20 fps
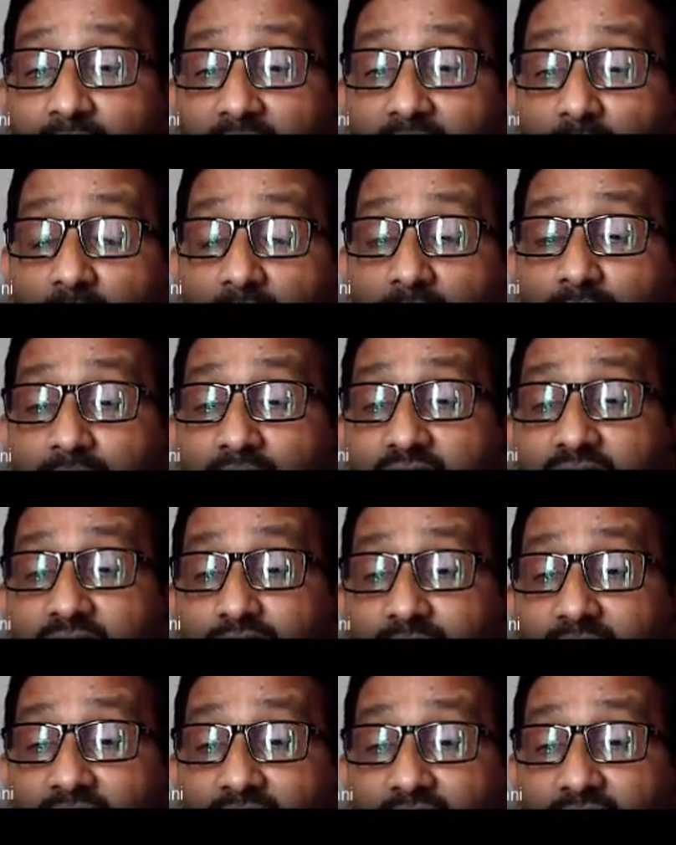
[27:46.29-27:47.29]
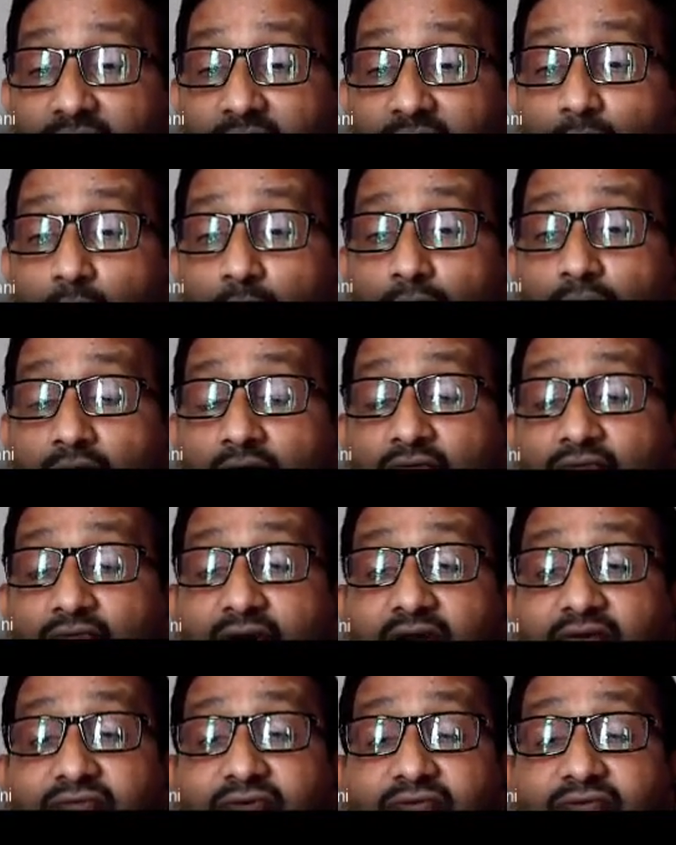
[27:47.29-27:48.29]
P1 plus P3 equal to
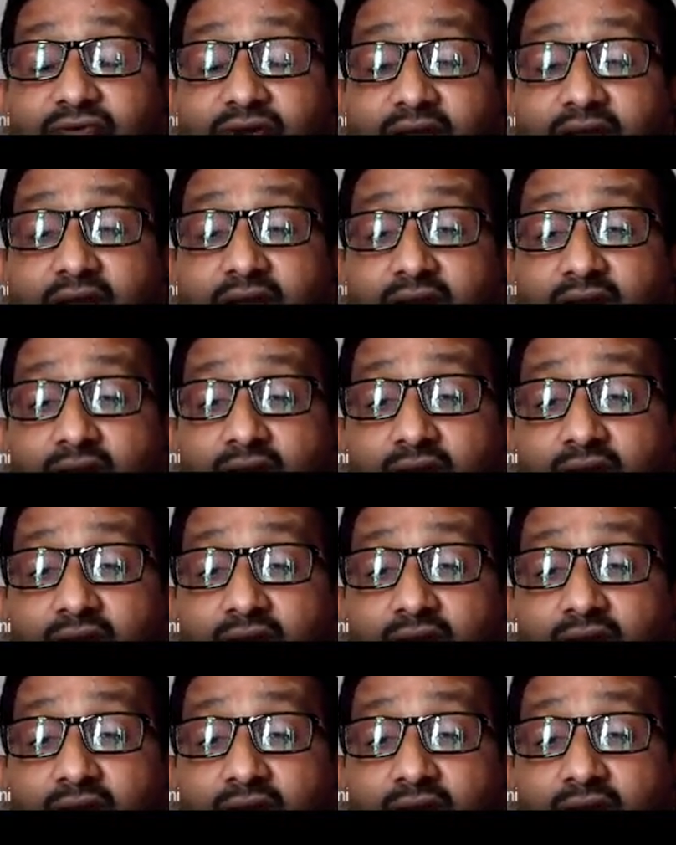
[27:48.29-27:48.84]
550.